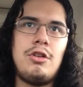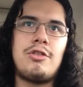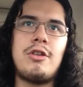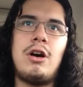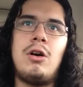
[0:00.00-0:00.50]

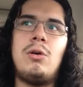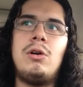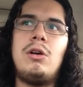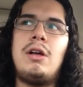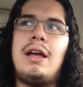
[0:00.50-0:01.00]
So,
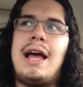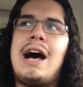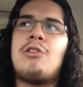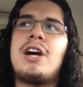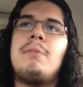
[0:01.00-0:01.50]

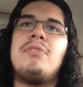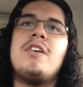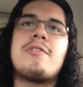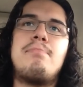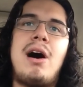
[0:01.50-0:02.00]
how come
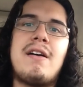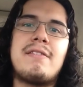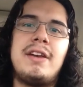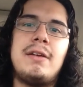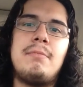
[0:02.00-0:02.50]
this
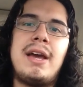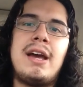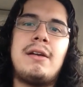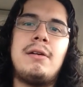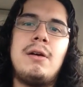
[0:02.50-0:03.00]
Bosnian
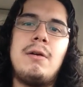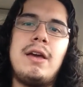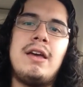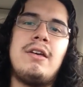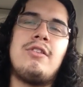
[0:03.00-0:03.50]
man
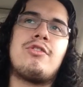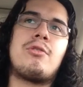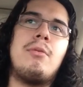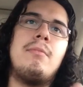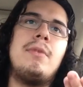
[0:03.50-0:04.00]

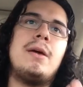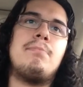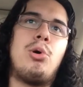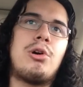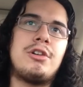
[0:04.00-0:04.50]
is
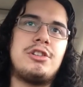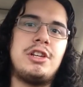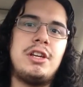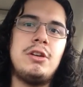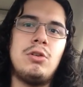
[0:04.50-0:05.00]
important
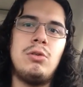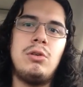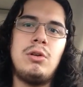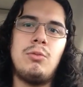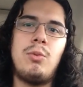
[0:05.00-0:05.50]
to you
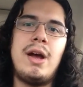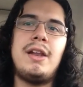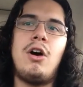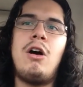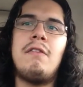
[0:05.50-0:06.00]

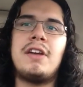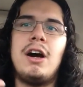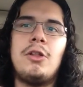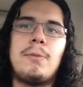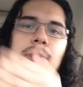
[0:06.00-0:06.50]
when all the
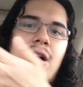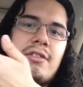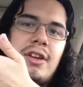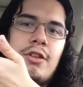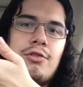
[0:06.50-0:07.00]
other
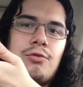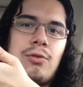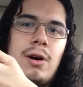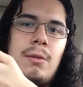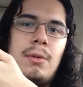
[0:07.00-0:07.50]
Bosnians
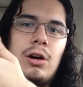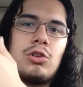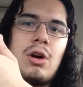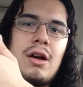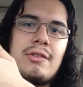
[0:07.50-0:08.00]
from
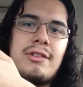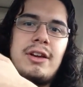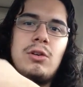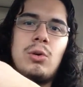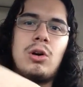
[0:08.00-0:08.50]
across
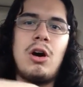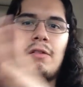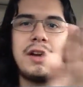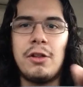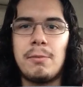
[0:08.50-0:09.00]
sea or
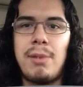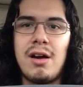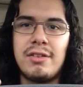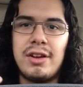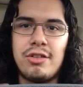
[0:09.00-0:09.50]
all the other
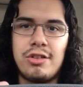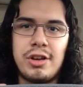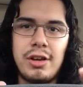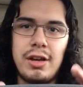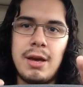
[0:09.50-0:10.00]

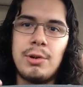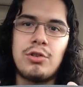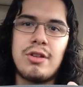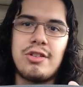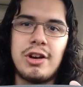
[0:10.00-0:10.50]
Bosnians
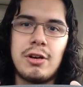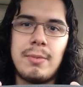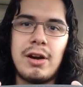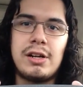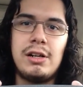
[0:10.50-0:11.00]
immigrants here in
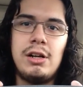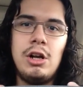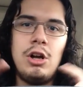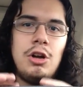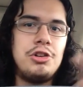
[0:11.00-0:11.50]
America
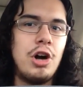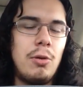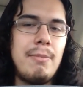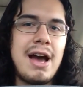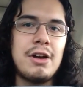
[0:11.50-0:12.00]

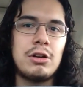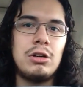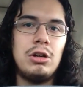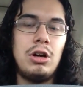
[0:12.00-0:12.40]
don't matter?